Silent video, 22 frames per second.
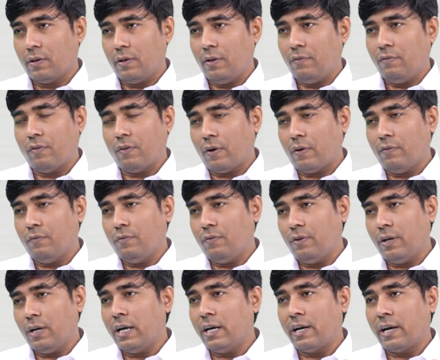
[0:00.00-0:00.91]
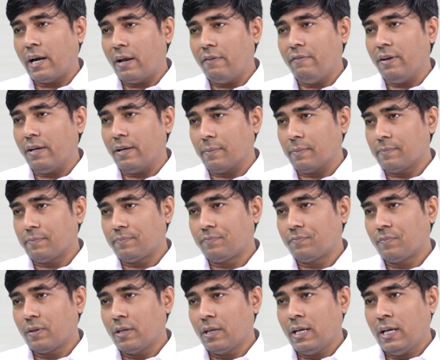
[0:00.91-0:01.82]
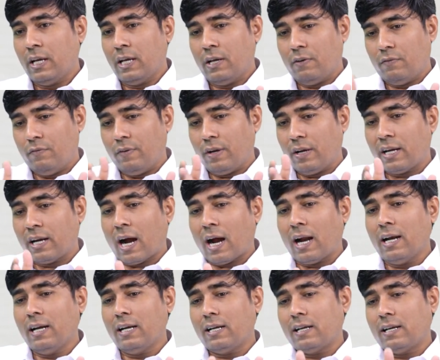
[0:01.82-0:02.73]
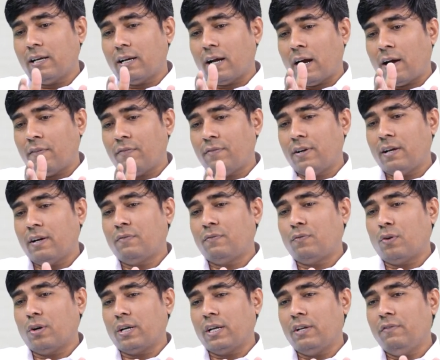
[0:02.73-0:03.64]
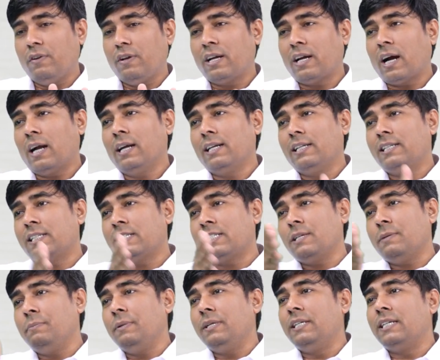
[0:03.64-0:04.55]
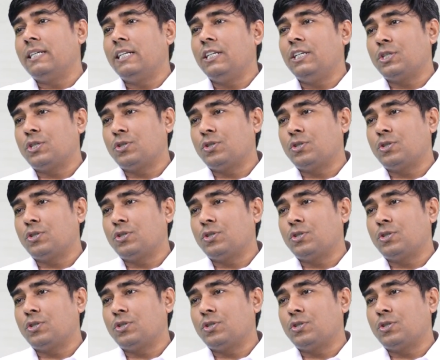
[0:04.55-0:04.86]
If we are driving, we can't, after 40, we can't just immediately